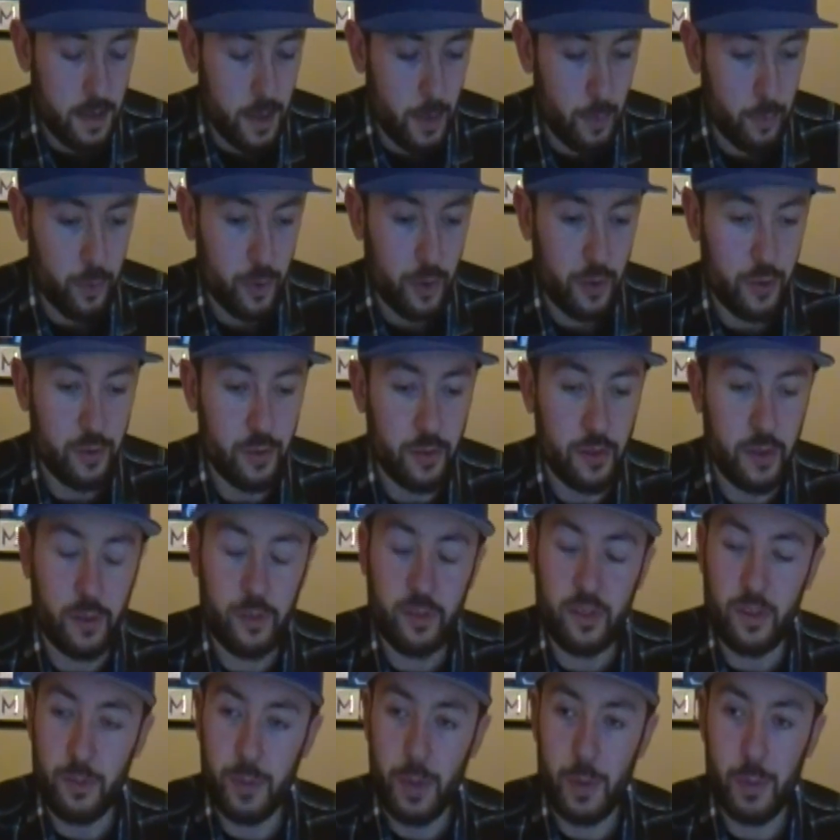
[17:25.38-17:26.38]
I'm pretty sure
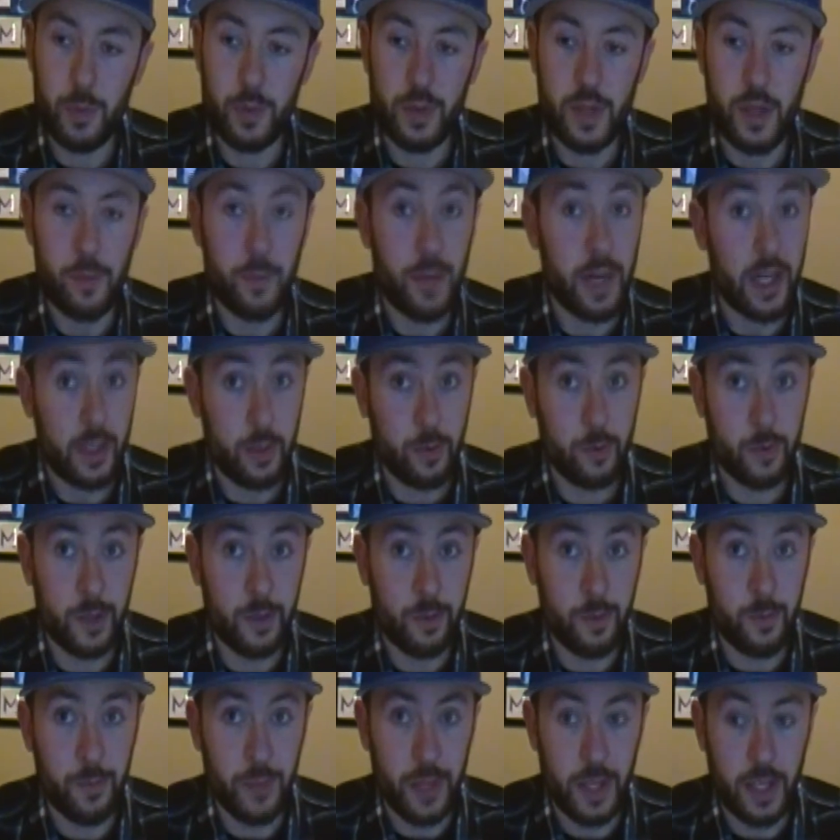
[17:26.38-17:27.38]
there's some people that might
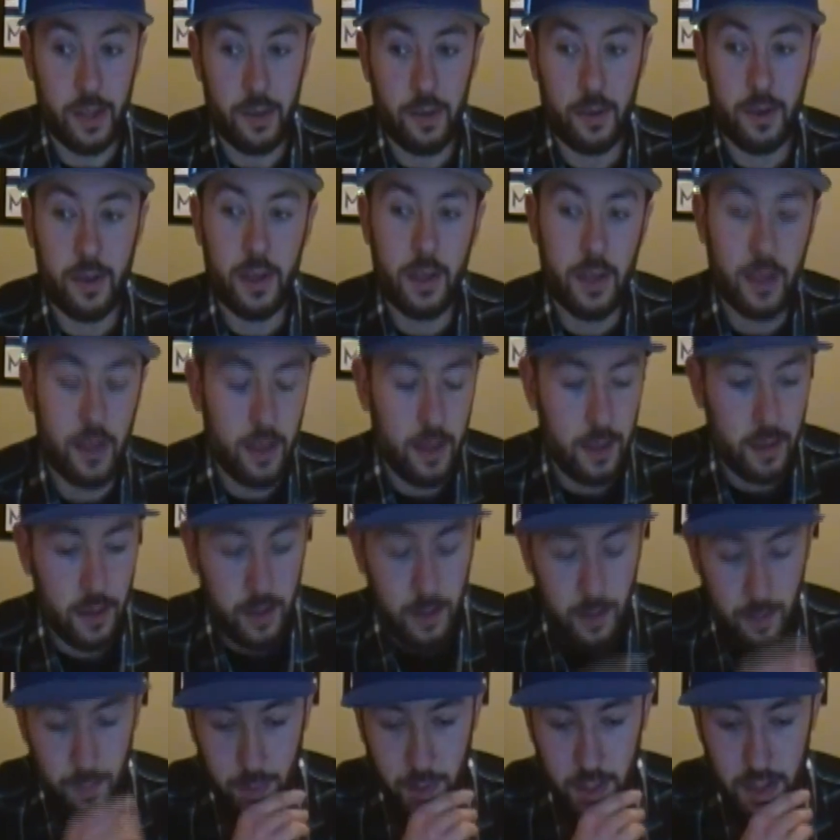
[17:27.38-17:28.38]
agree with me.
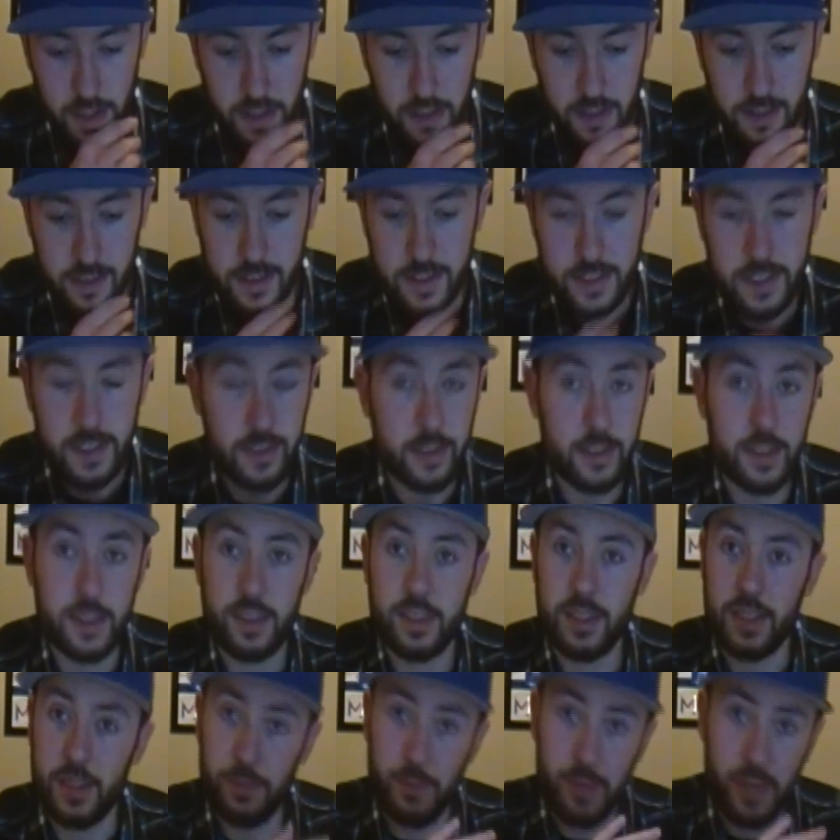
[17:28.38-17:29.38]
But
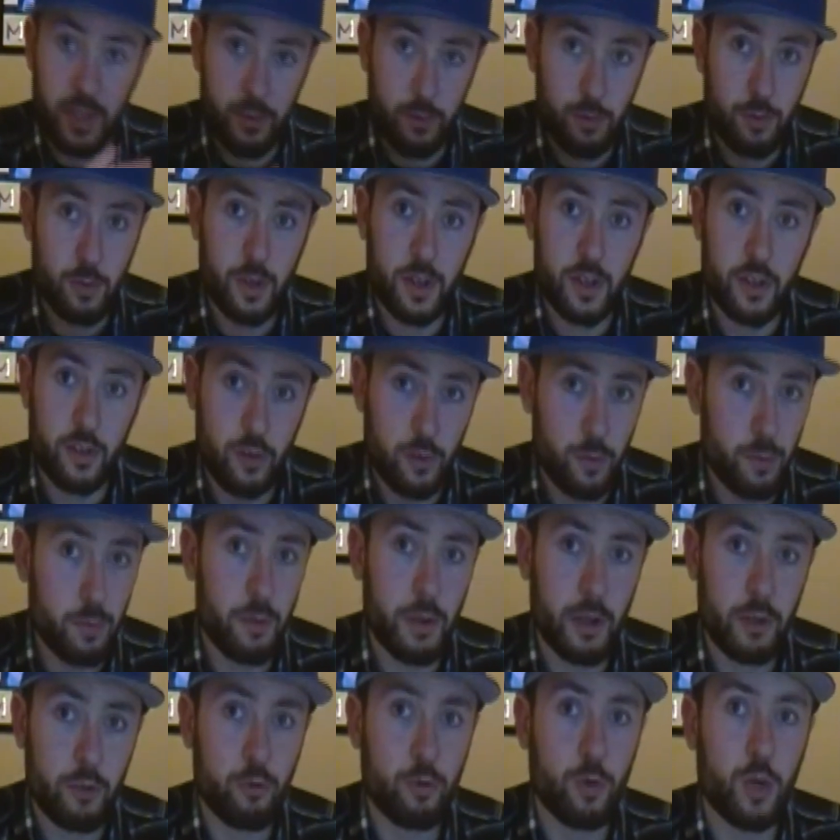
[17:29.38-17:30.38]
seriously, Metroid, Super
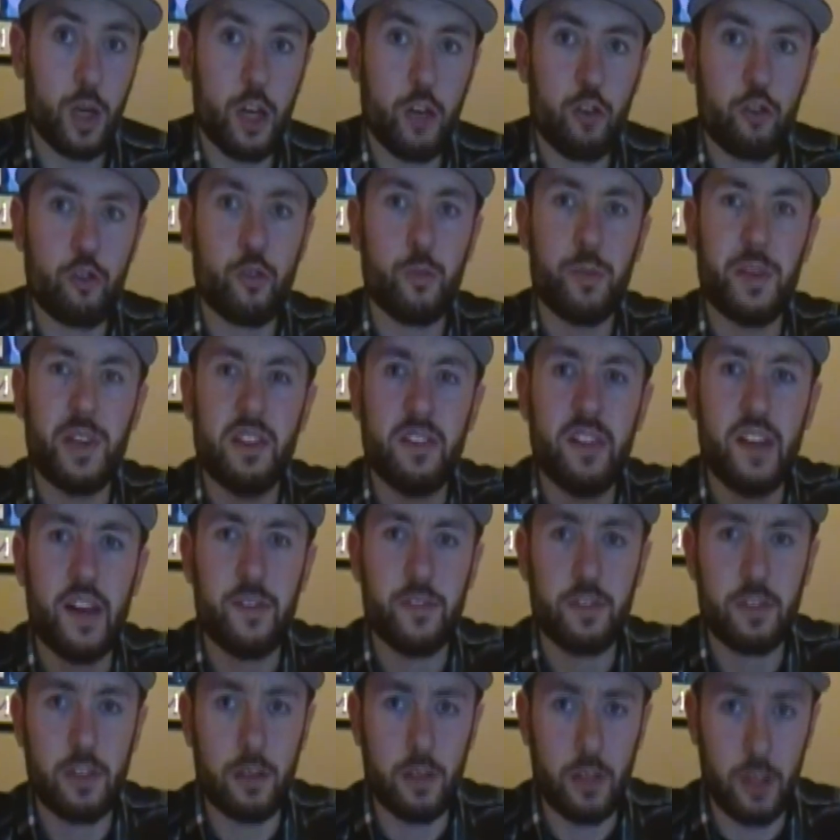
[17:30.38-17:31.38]
Metroid should be
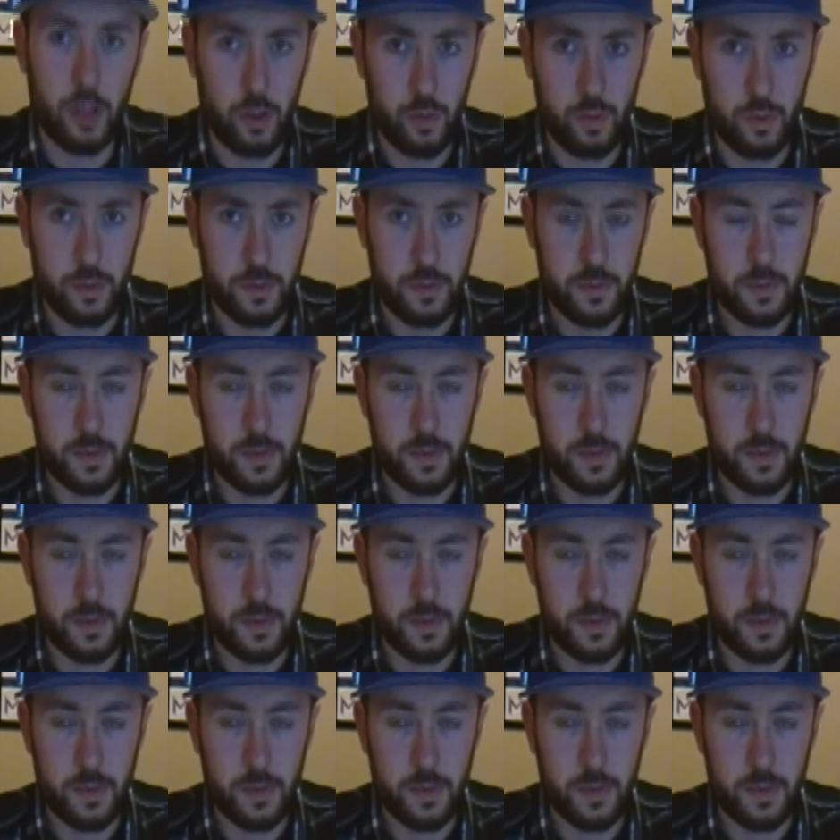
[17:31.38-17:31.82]
left alone.